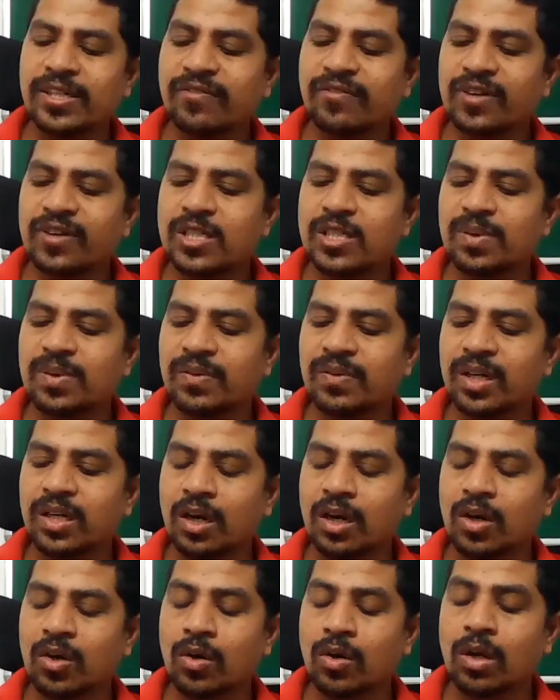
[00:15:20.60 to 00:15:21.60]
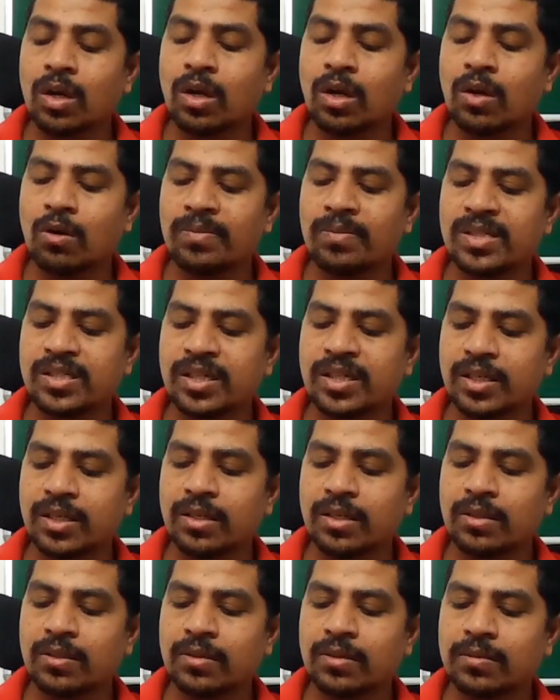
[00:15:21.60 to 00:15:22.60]
is the difference between controller and
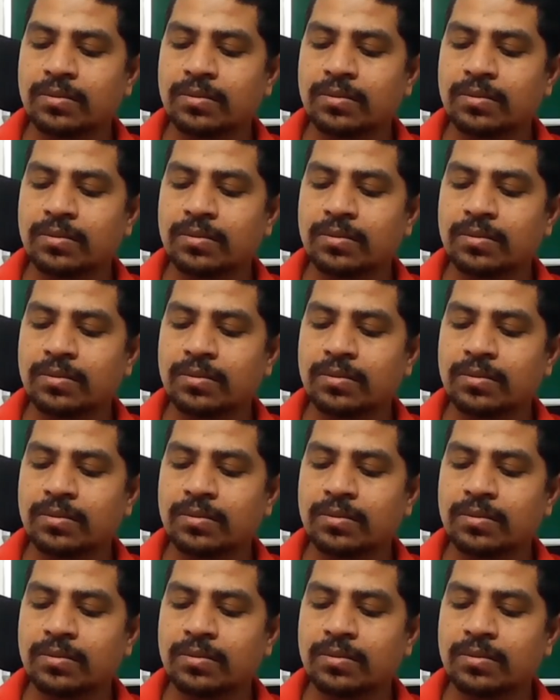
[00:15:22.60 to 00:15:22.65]
compensator?